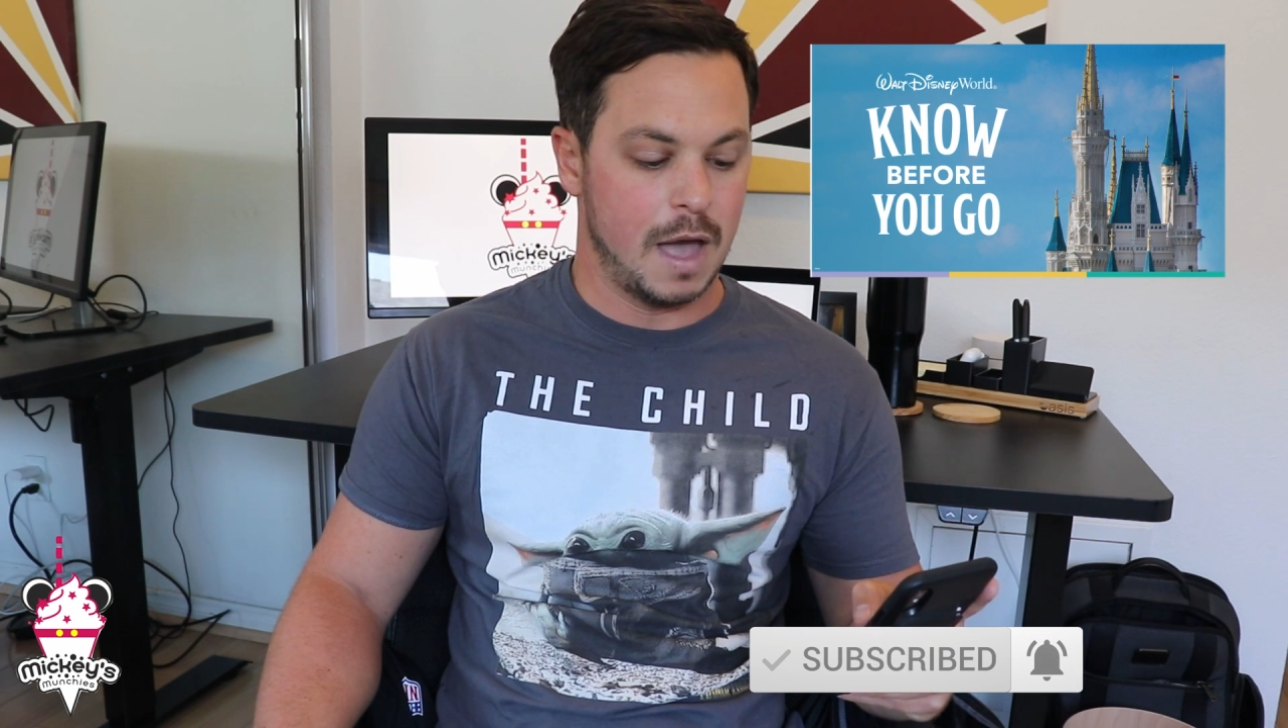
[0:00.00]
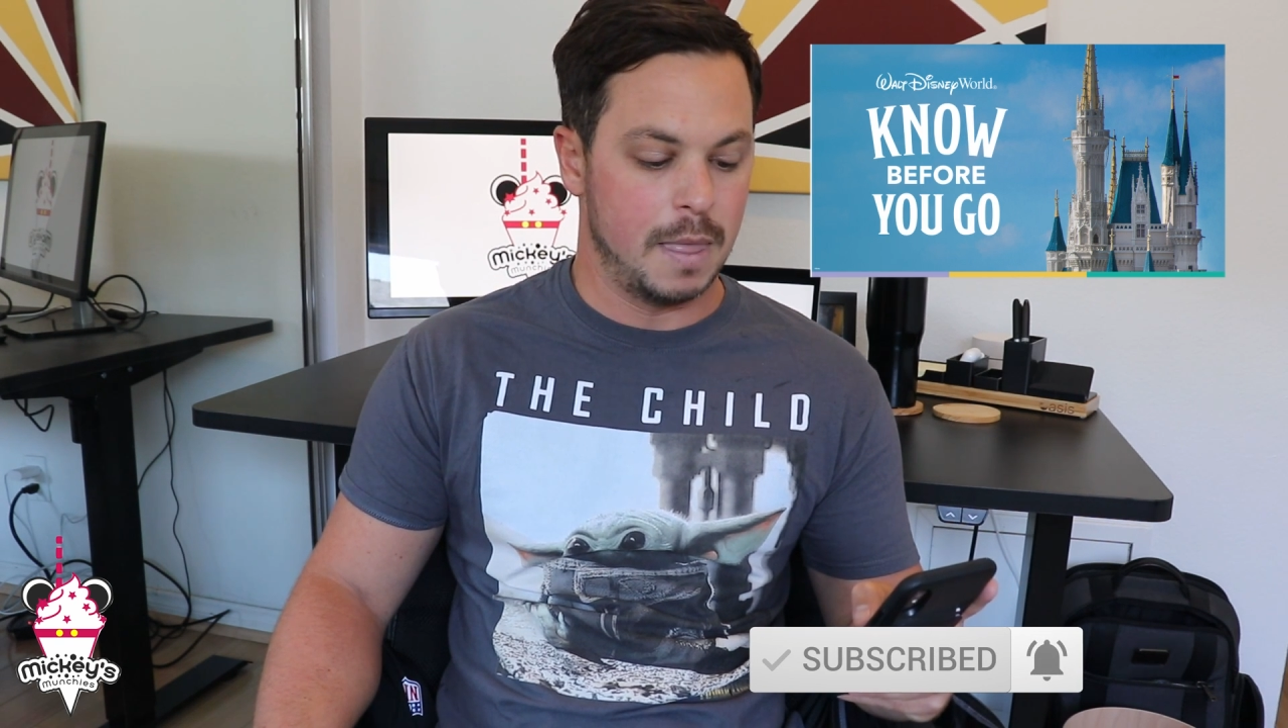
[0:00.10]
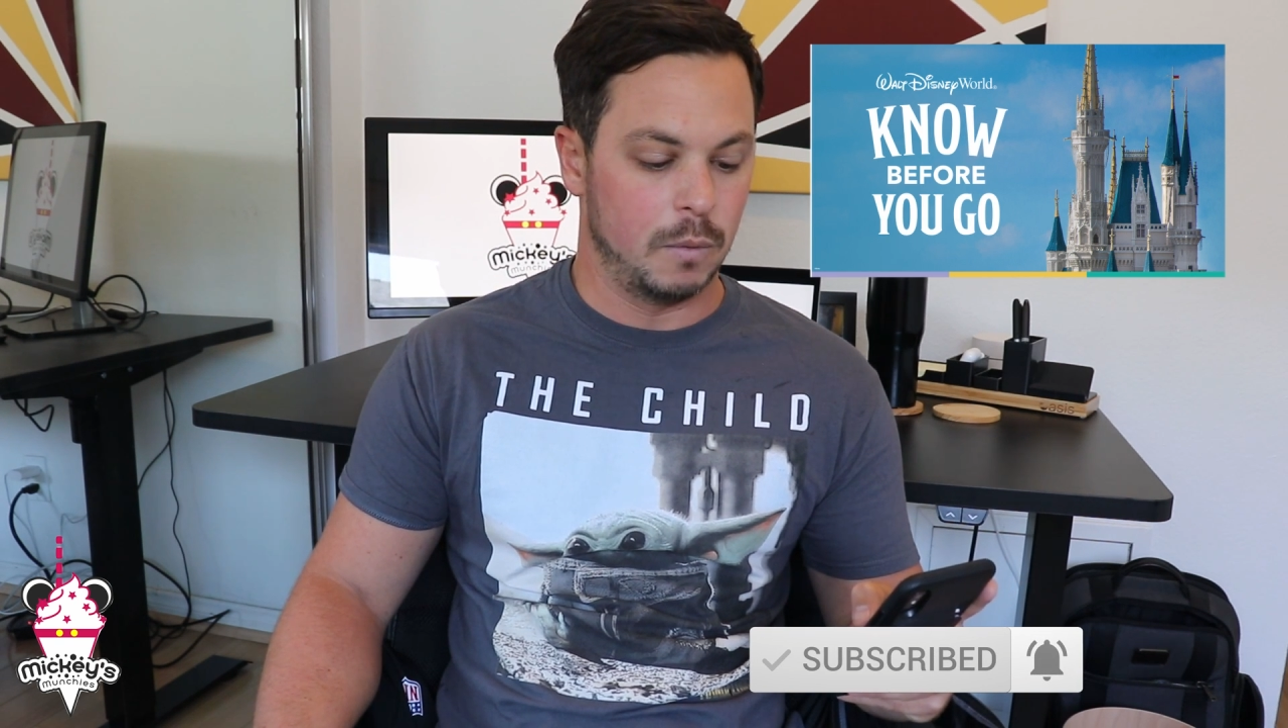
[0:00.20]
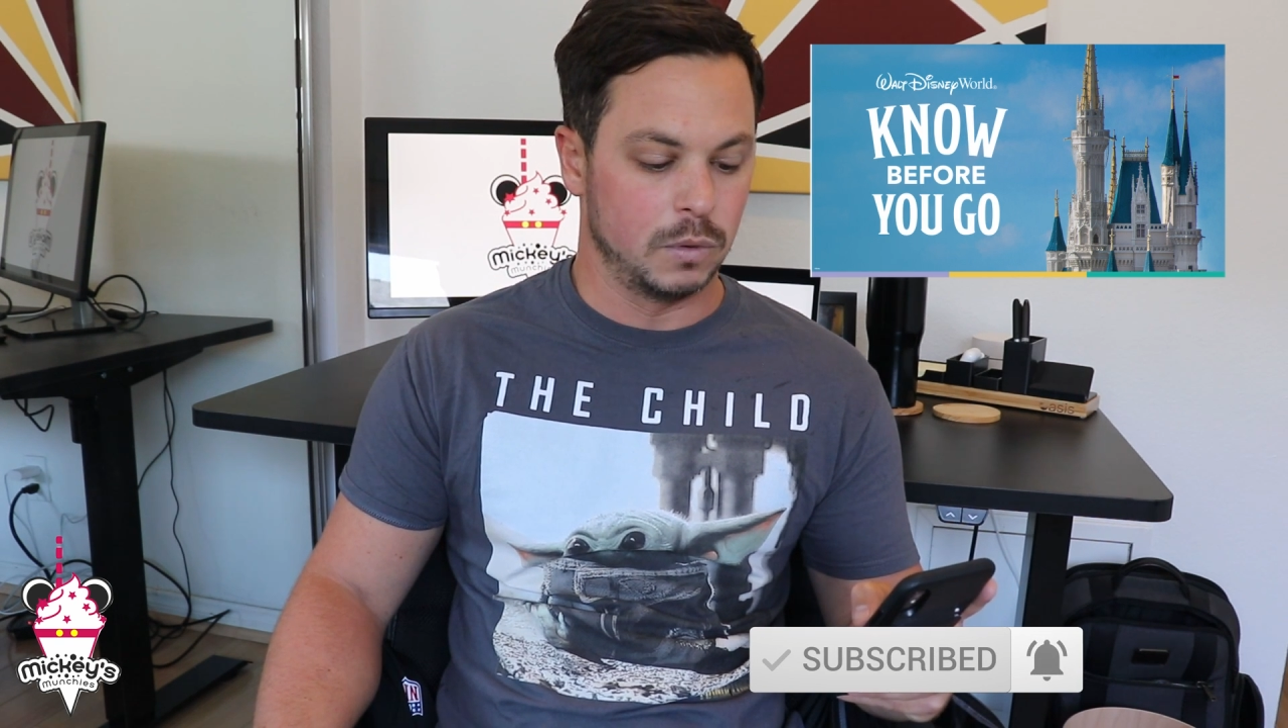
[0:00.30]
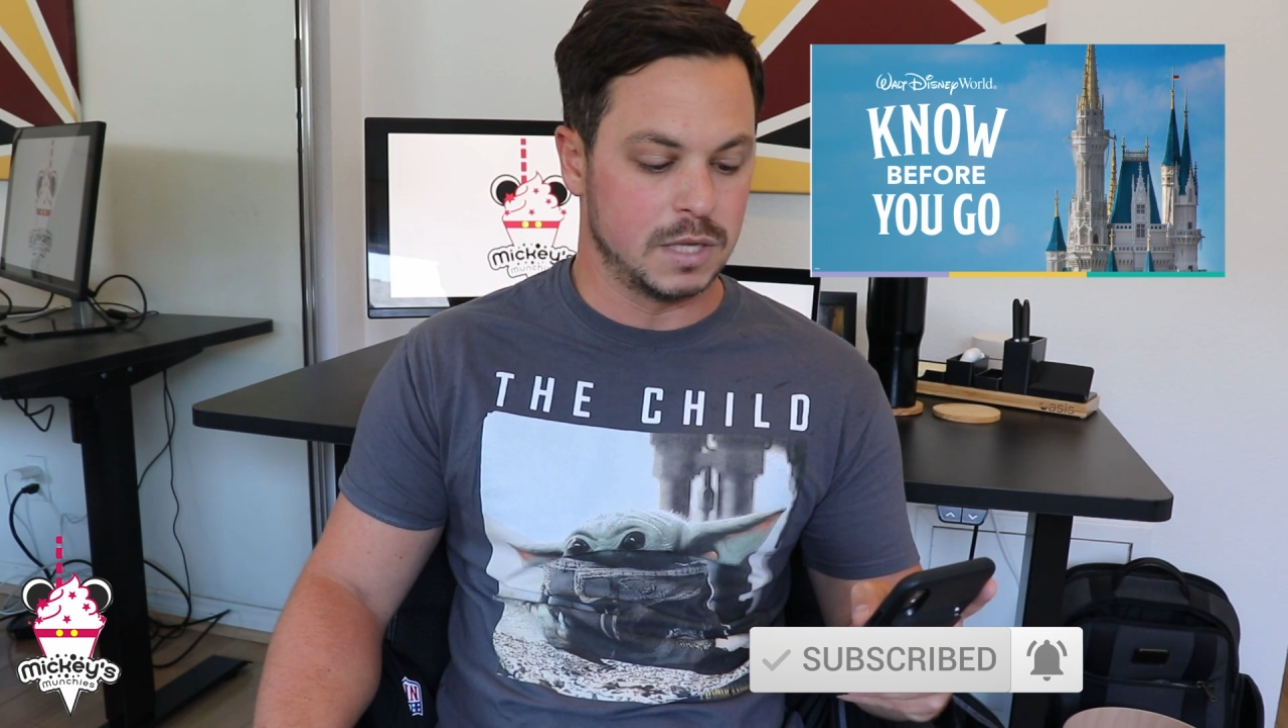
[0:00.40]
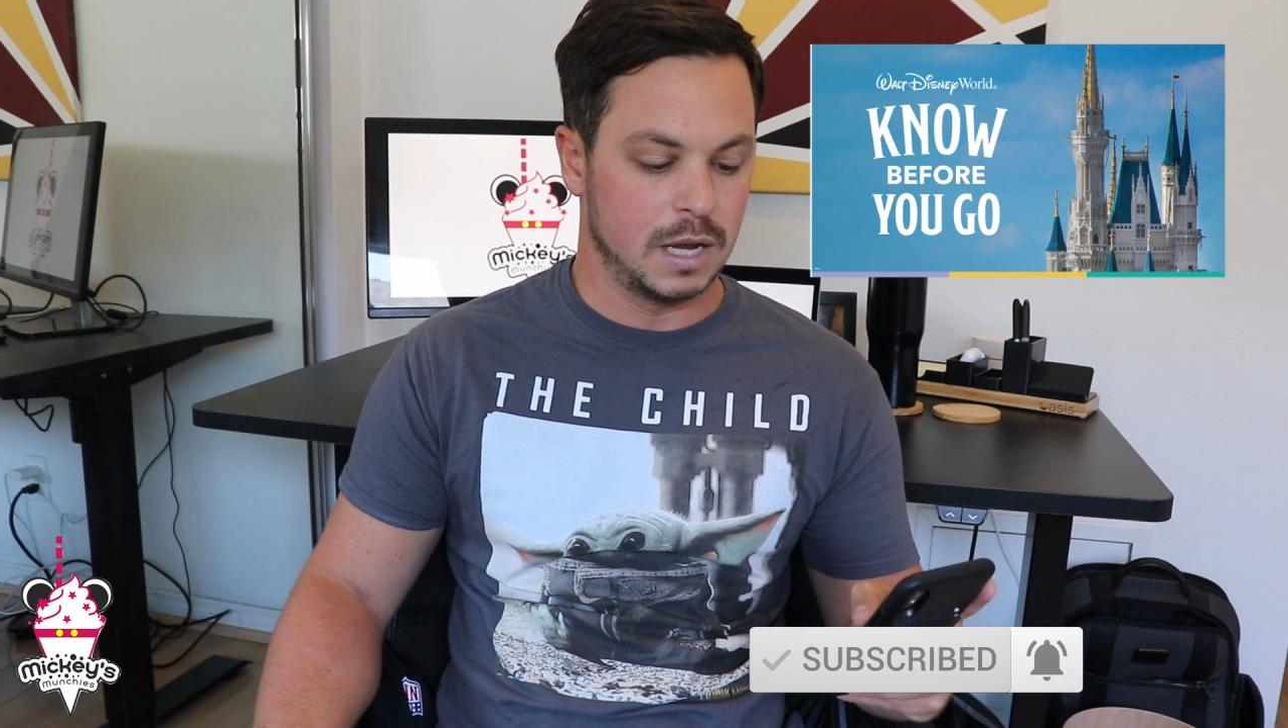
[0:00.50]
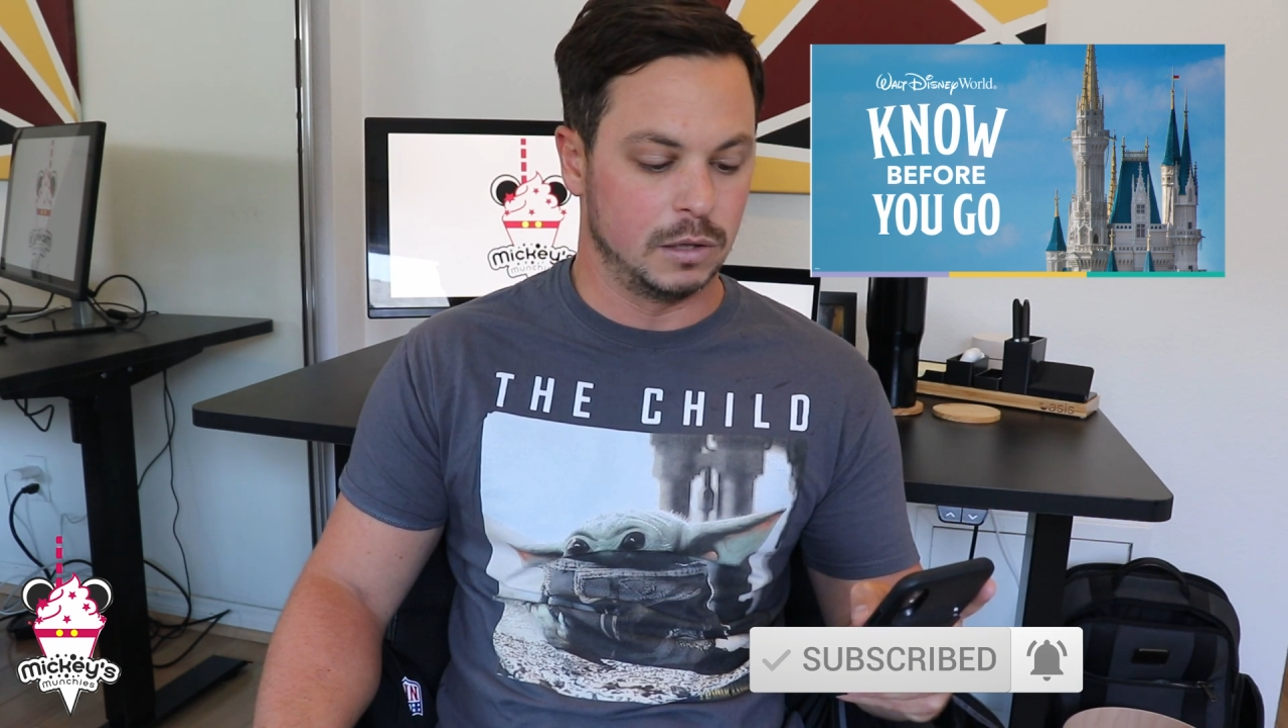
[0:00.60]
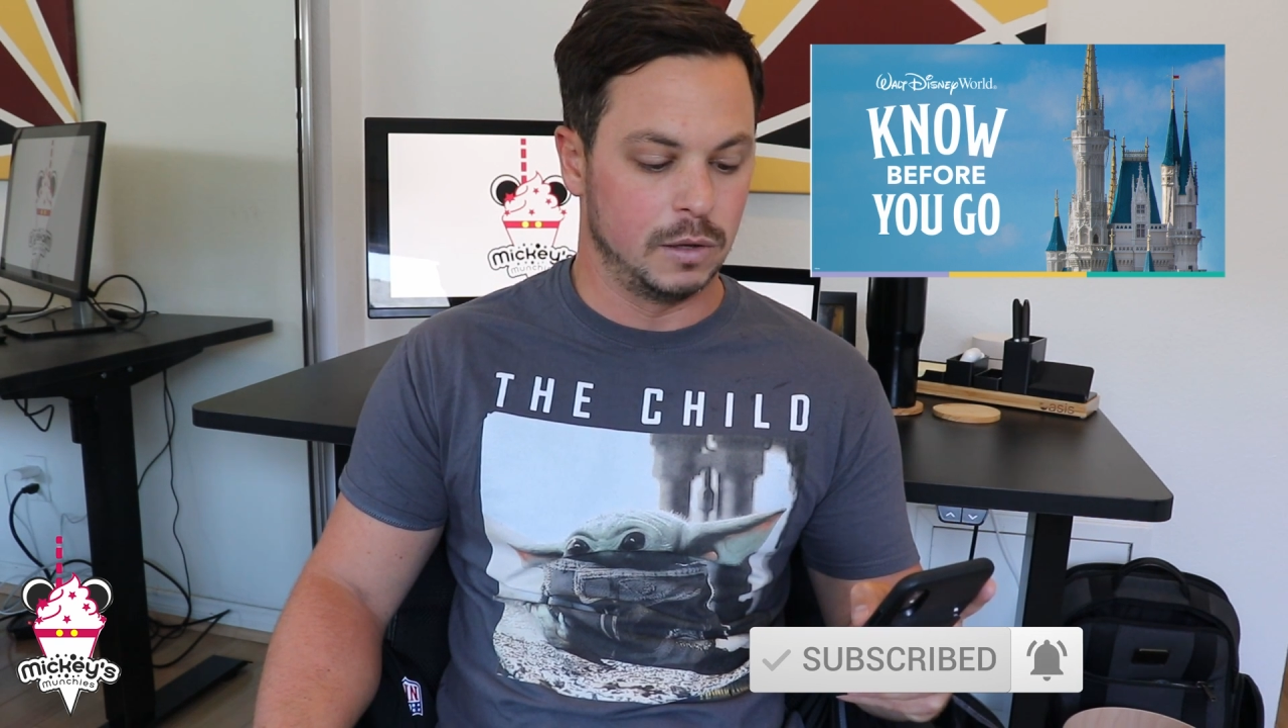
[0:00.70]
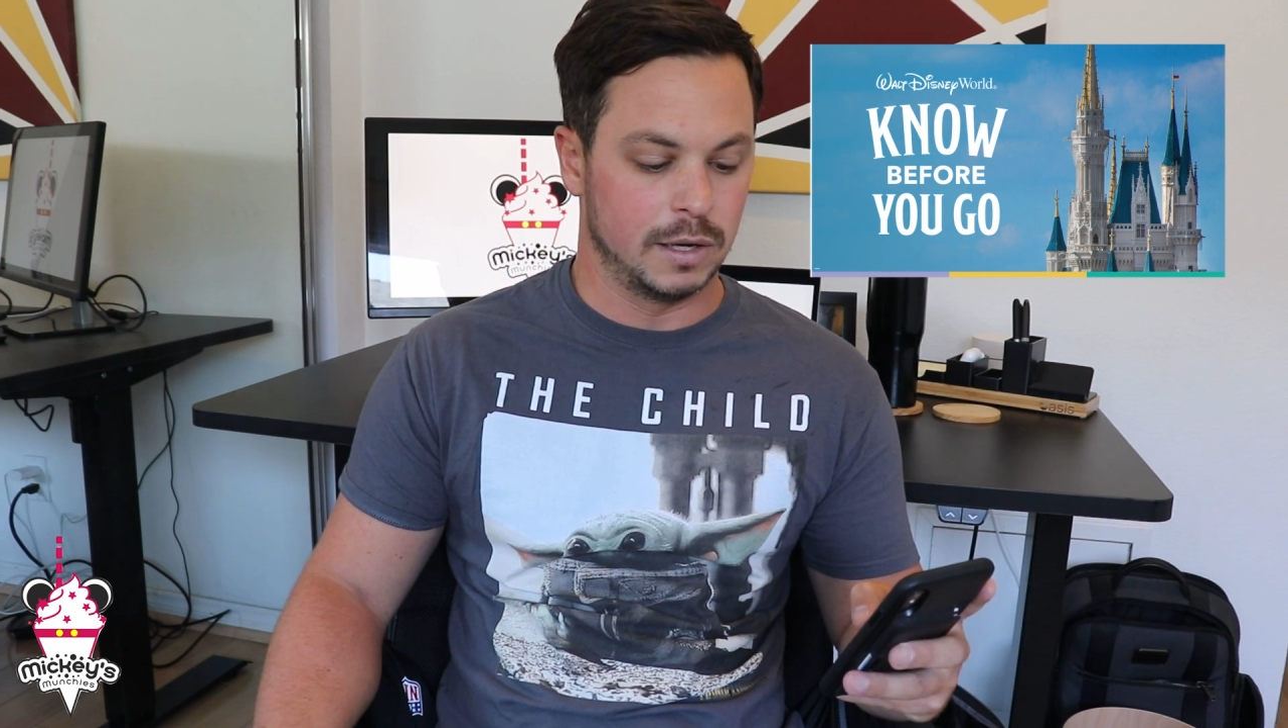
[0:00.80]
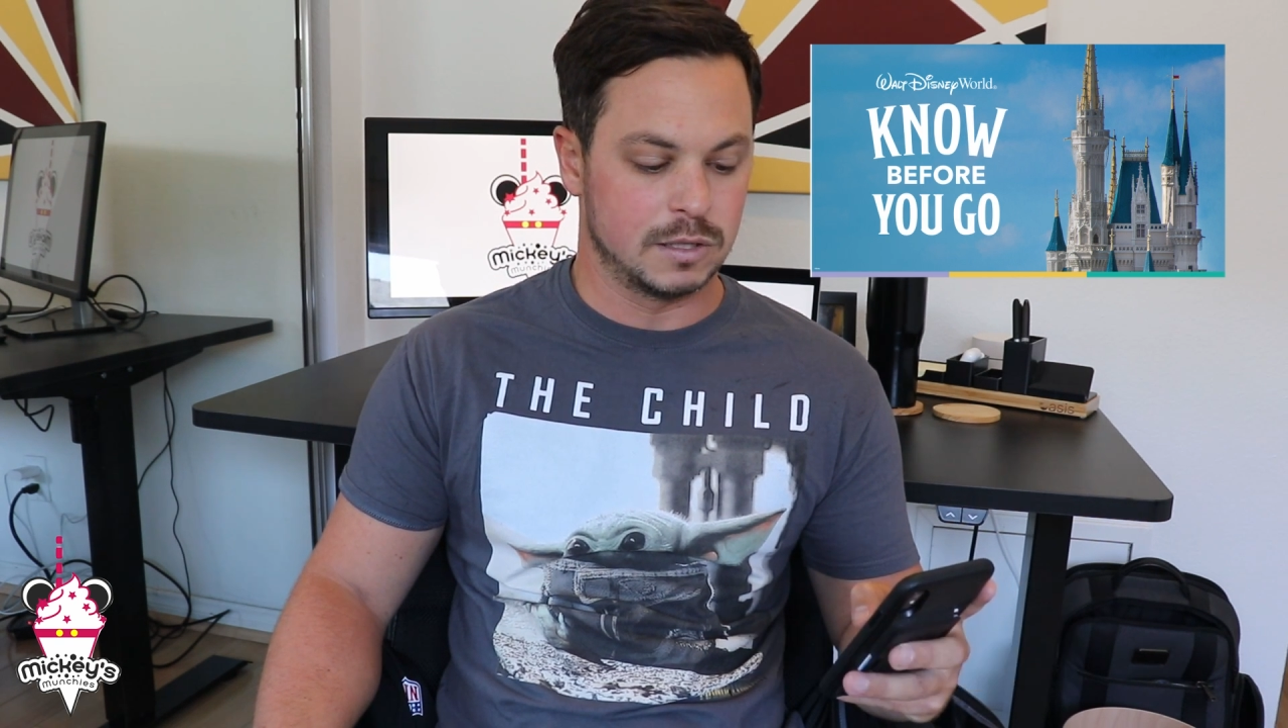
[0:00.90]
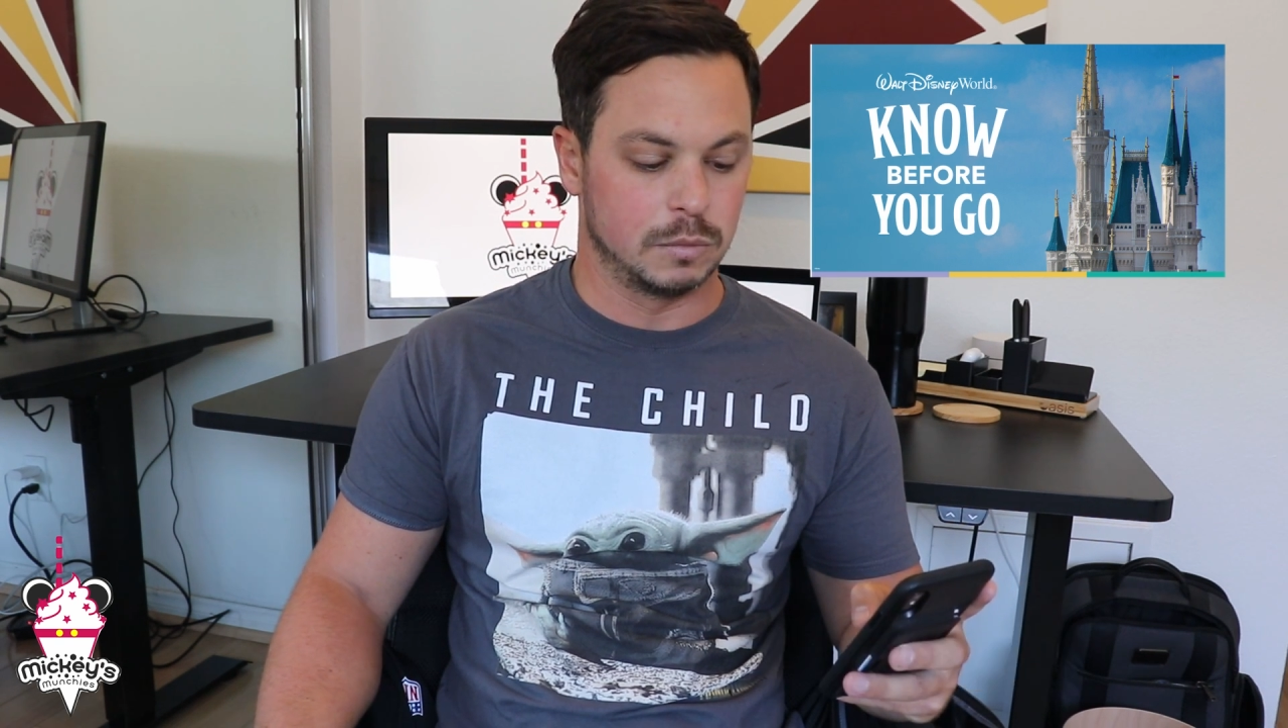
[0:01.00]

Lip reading: and then we'll take a look at